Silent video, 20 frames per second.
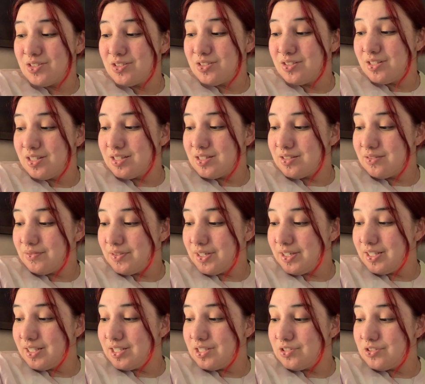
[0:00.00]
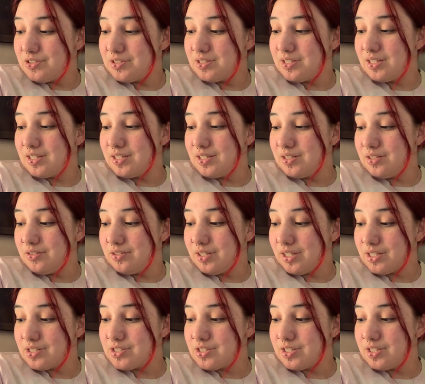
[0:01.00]
it's a very interesting
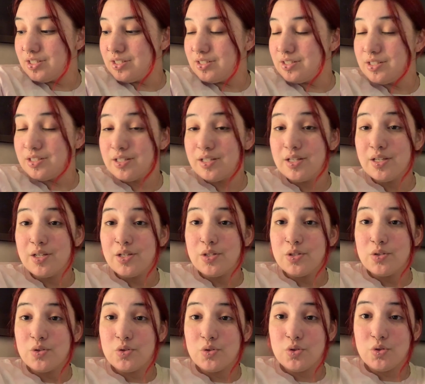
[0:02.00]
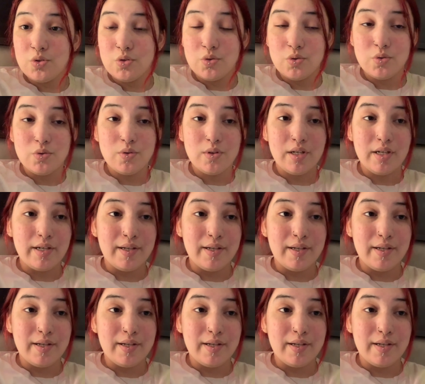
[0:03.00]
introduction to,